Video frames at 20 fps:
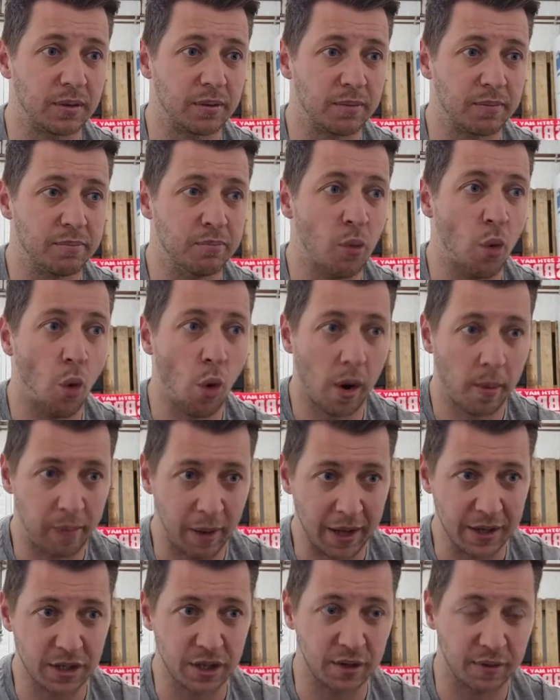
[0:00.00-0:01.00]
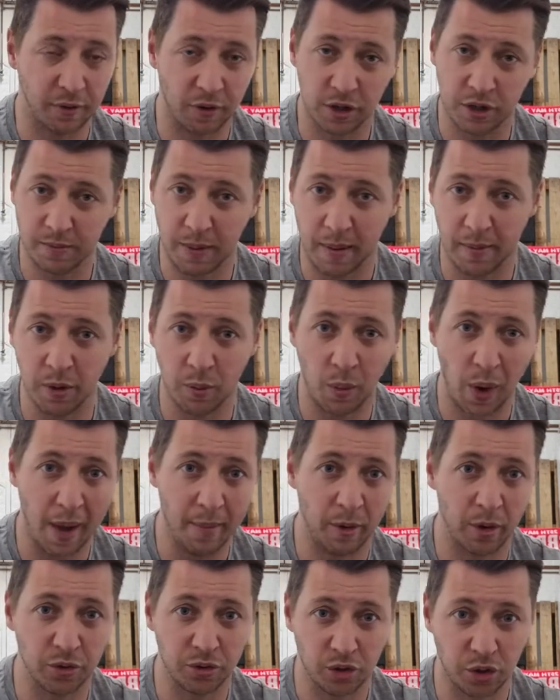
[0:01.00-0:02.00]
more places for her to be able to
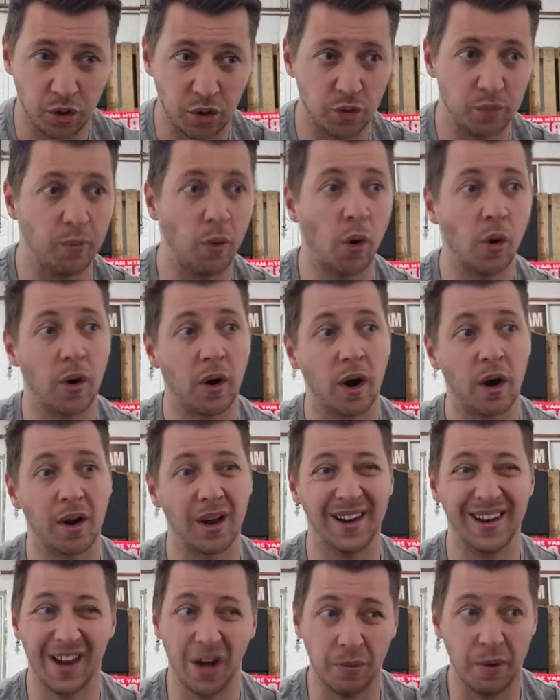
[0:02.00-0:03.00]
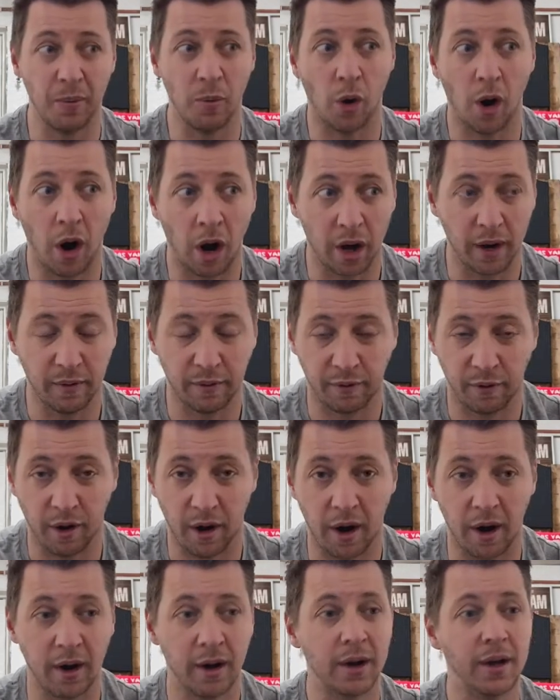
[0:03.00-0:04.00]
web onto, a little bit more height for
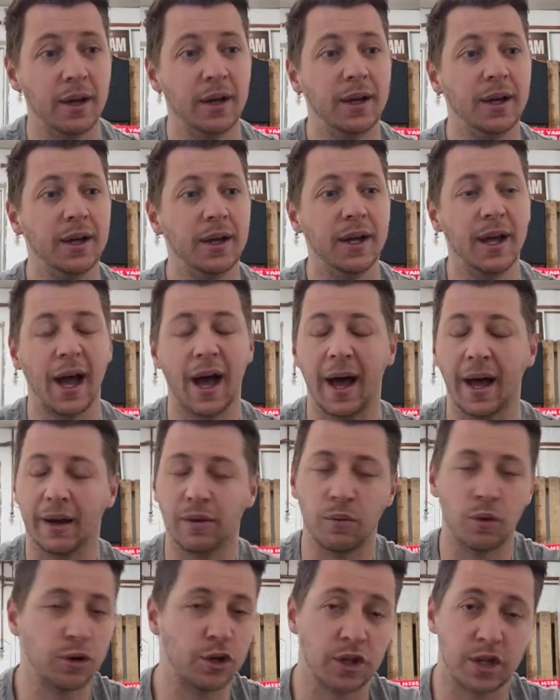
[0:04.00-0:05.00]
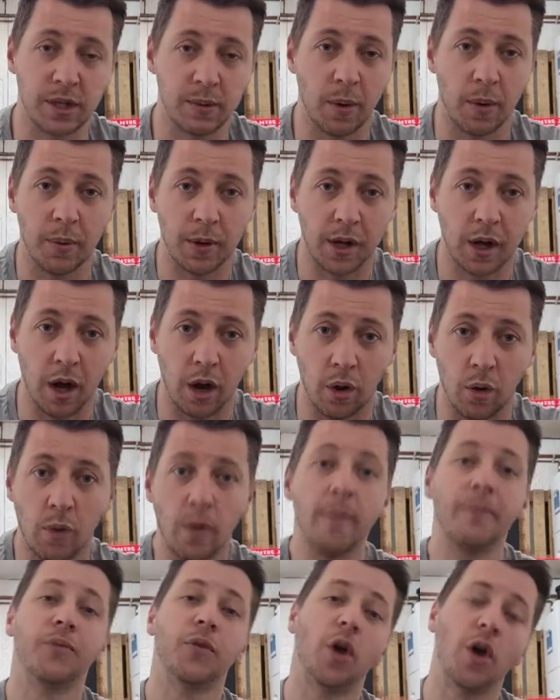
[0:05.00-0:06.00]
her, and we'll just see where we
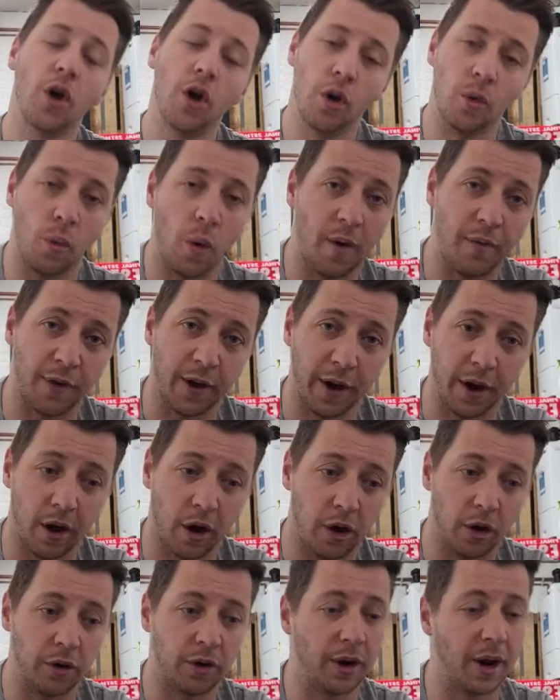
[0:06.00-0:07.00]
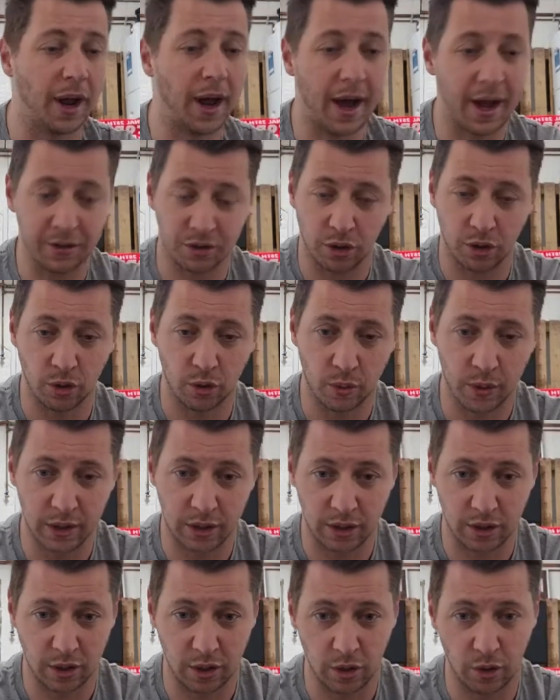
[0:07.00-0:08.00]
go. Waffling on, as I
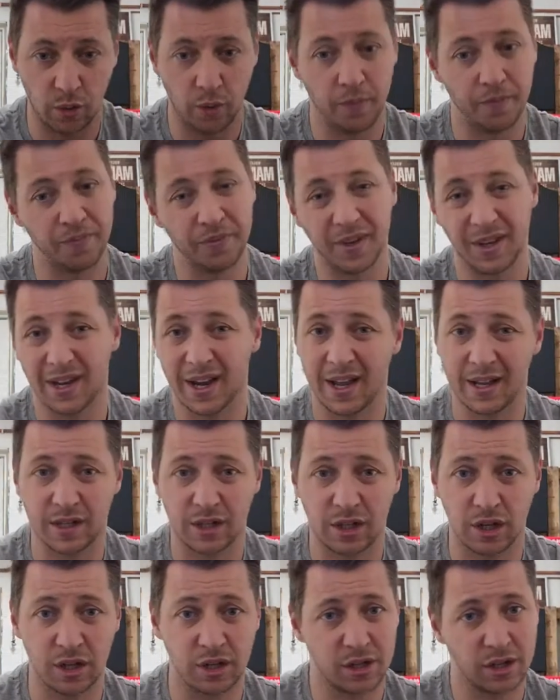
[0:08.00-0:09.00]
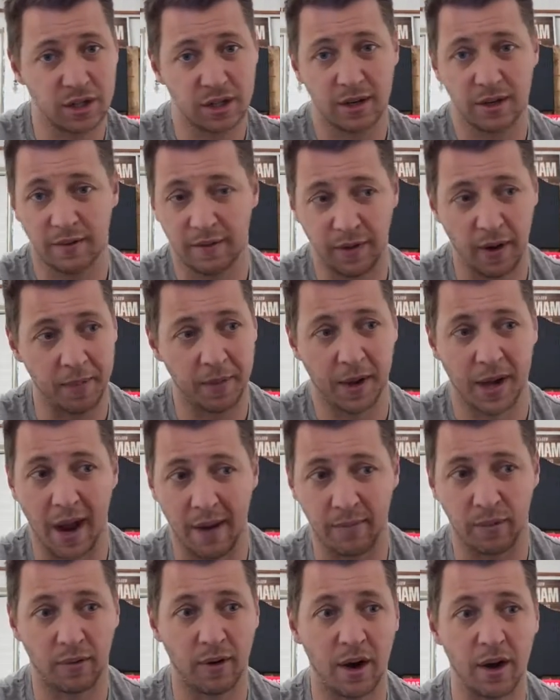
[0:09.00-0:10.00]
always do. Let's just flip the
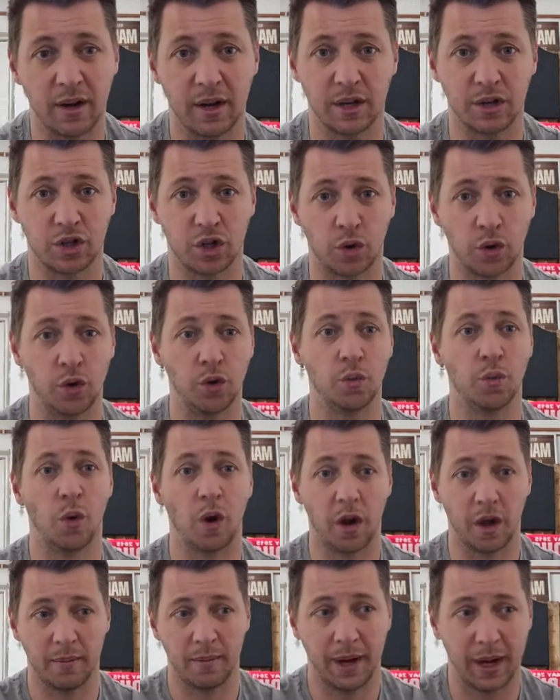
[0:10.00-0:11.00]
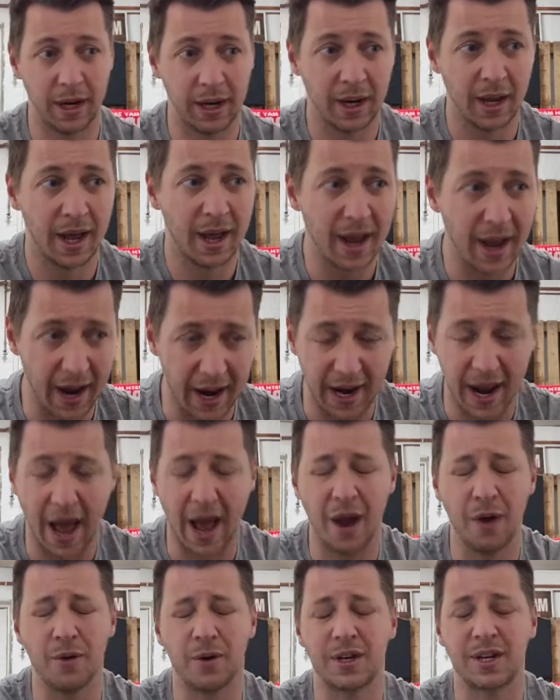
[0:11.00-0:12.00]
camera around and show you what I mean and
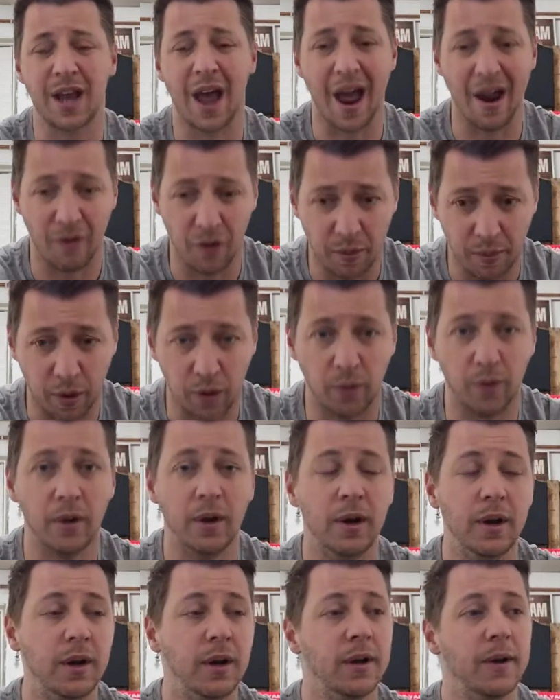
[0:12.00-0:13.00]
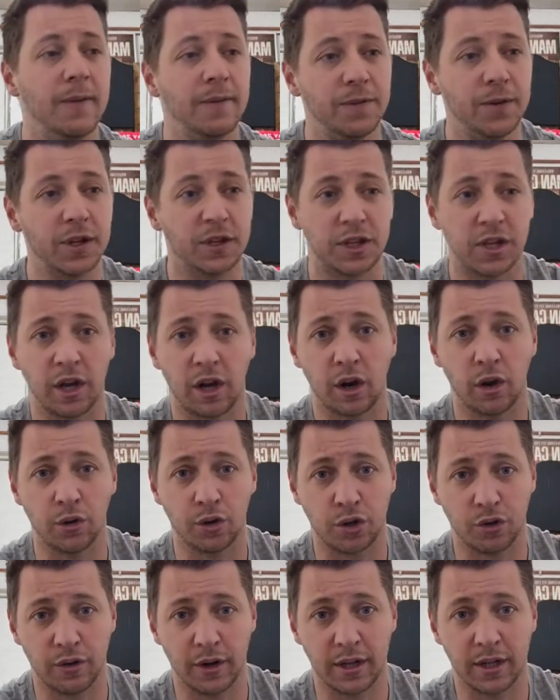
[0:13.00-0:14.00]
how terrible this
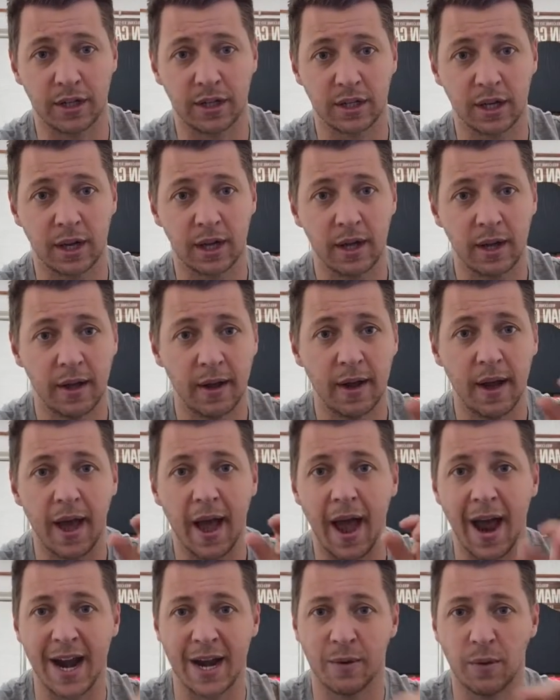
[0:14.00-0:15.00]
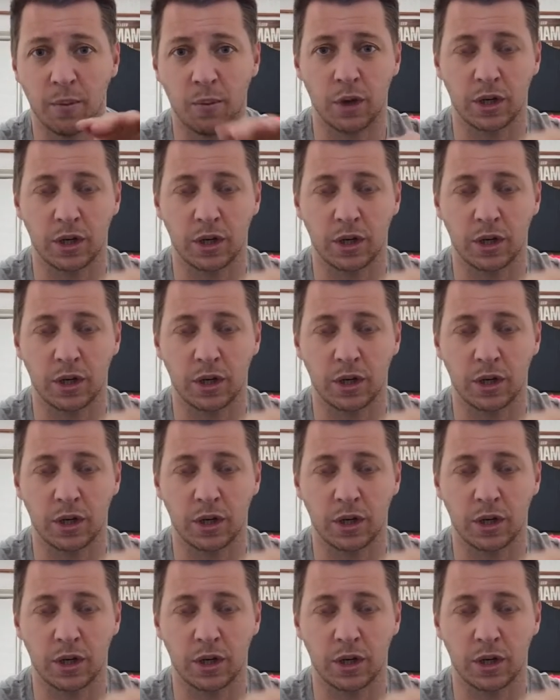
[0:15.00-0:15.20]
enclosure is. Anyone